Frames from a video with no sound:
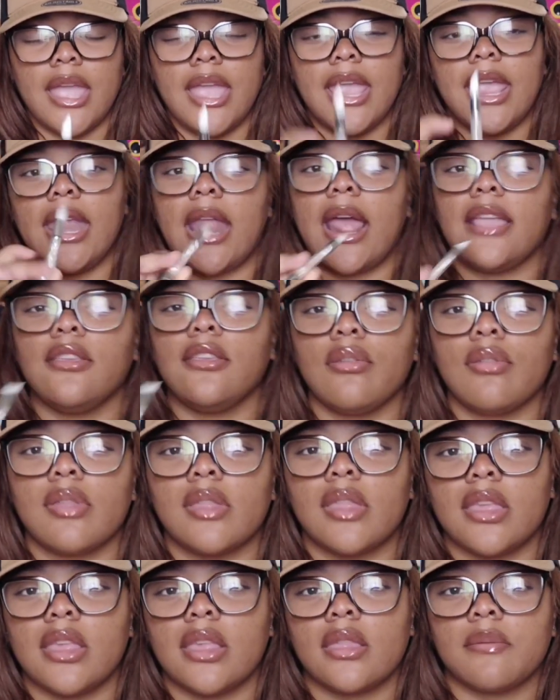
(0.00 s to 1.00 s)
and I use
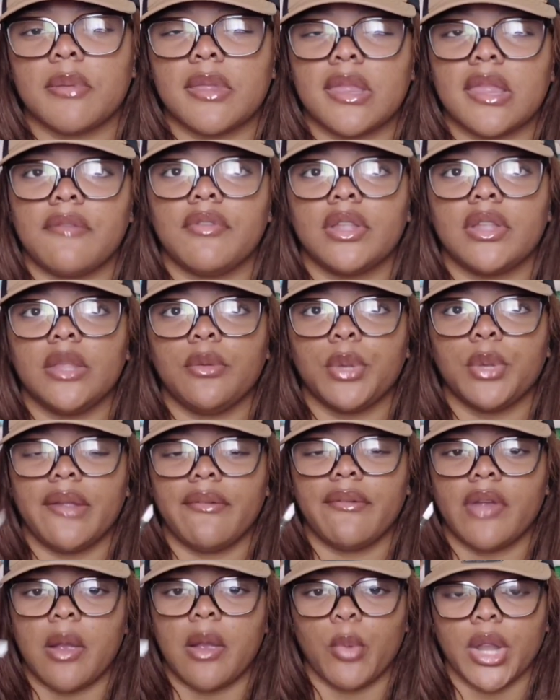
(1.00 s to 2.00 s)
this specifically
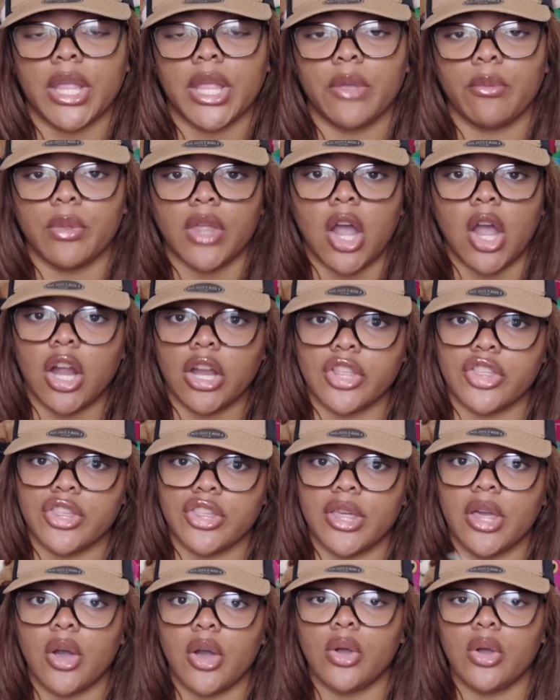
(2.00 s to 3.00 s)
whenever I'm working with hard
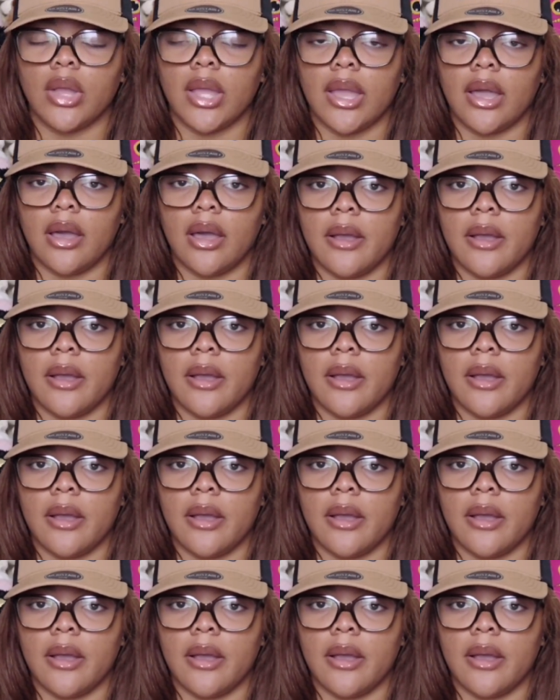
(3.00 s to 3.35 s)
gel